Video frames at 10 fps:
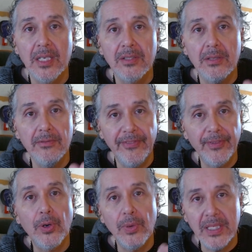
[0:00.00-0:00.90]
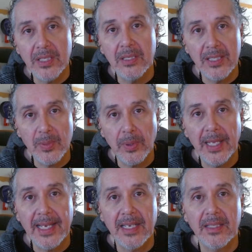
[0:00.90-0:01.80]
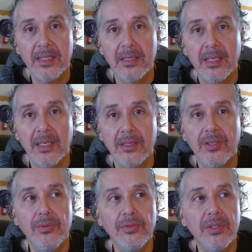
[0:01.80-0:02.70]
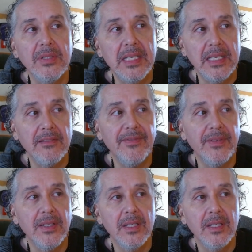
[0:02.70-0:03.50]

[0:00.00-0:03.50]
to flow into this planet, to give.